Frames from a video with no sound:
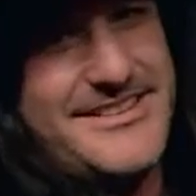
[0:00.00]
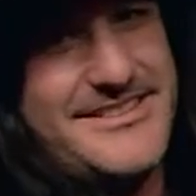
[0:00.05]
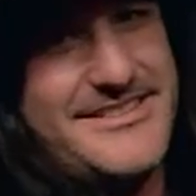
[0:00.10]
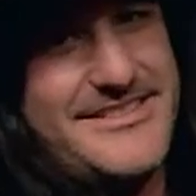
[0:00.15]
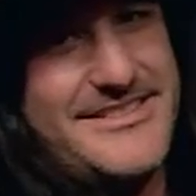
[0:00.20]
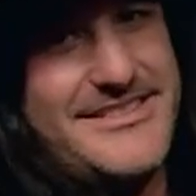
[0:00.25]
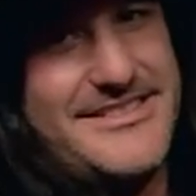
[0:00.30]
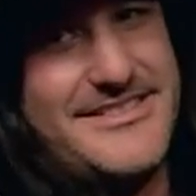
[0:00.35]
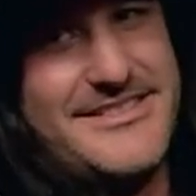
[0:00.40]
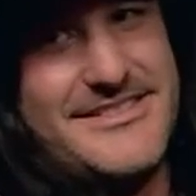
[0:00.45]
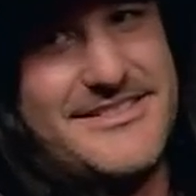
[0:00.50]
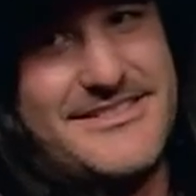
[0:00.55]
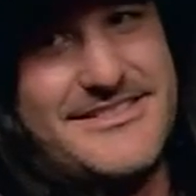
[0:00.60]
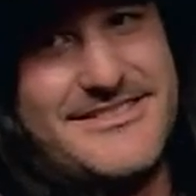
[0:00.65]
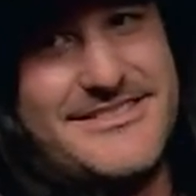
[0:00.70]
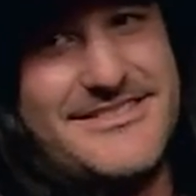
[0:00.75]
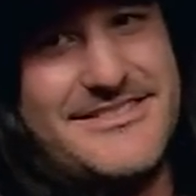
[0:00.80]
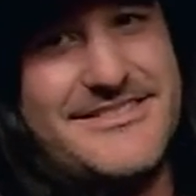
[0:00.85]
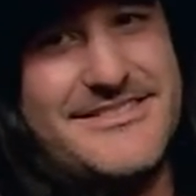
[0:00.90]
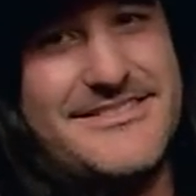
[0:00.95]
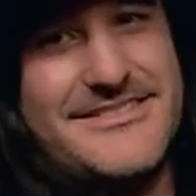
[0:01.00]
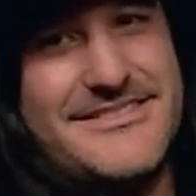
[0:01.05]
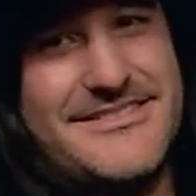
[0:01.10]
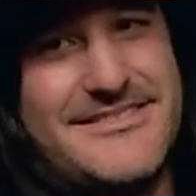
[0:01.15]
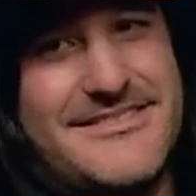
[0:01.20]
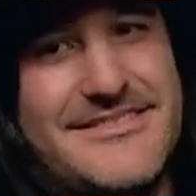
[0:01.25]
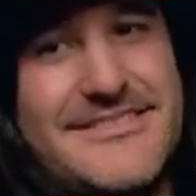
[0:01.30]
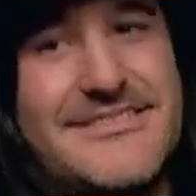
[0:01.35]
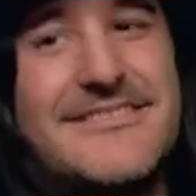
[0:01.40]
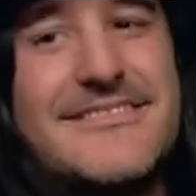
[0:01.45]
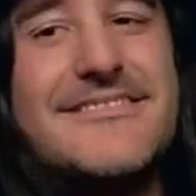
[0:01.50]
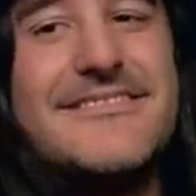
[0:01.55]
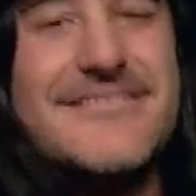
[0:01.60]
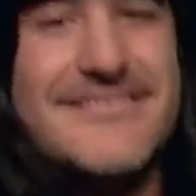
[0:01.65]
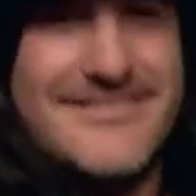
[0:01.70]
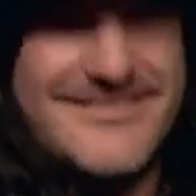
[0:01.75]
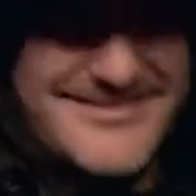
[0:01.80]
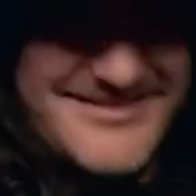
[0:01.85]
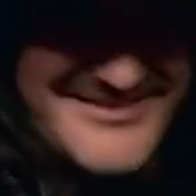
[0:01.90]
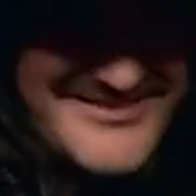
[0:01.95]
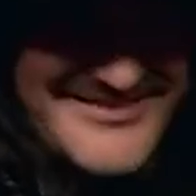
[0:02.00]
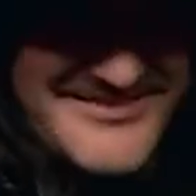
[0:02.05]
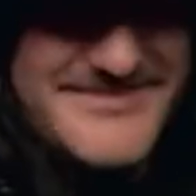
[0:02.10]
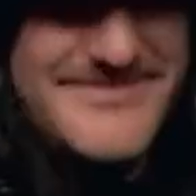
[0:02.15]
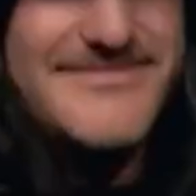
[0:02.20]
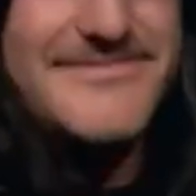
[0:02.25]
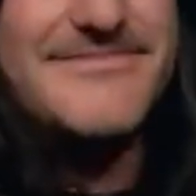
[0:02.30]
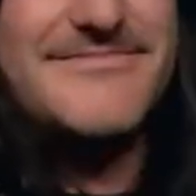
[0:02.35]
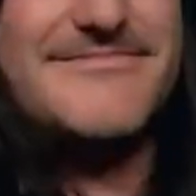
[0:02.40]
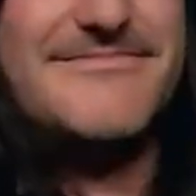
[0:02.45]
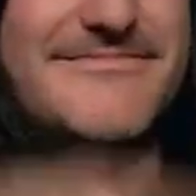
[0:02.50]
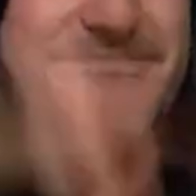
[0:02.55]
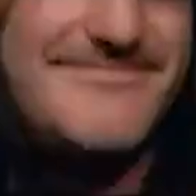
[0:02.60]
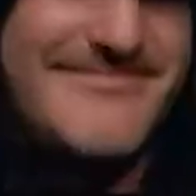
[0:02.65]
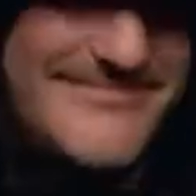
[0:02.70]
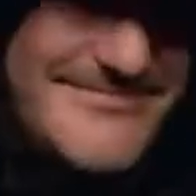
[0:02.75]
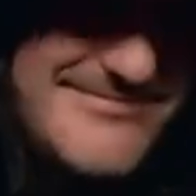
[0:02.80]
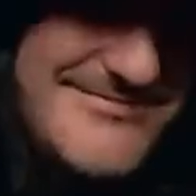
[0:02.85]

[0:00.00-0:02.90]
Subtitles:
(not speaking)